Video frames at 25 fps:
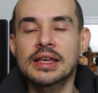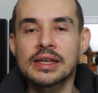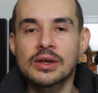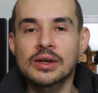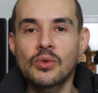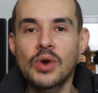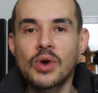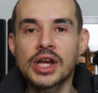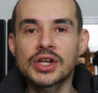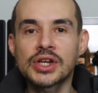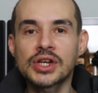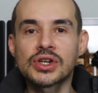
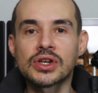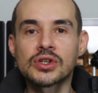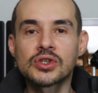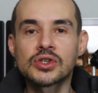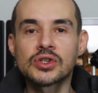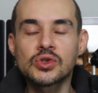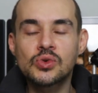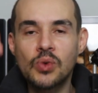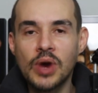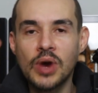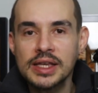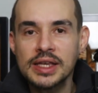questions
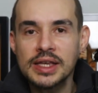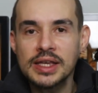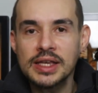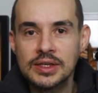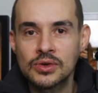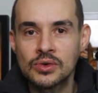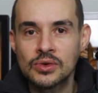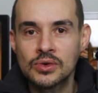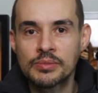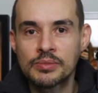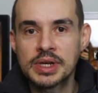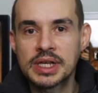to ask
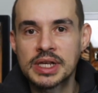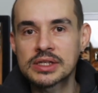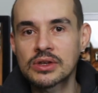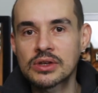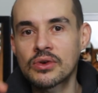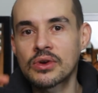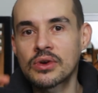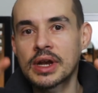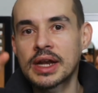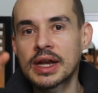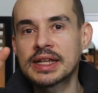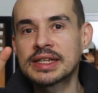you, because they
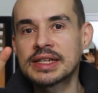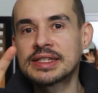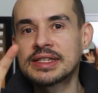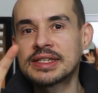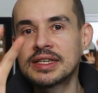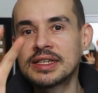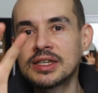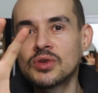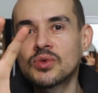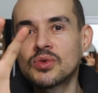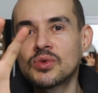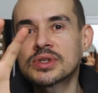already
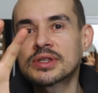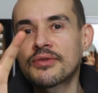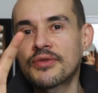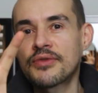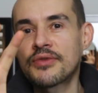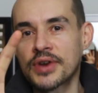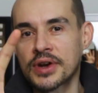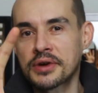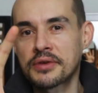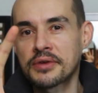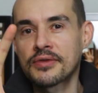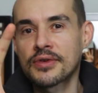see you as a
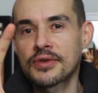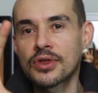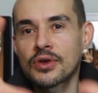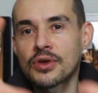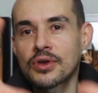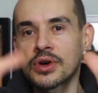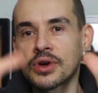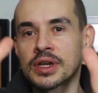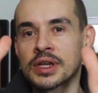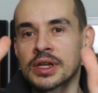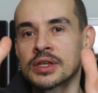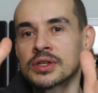figure of
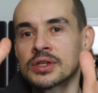authority.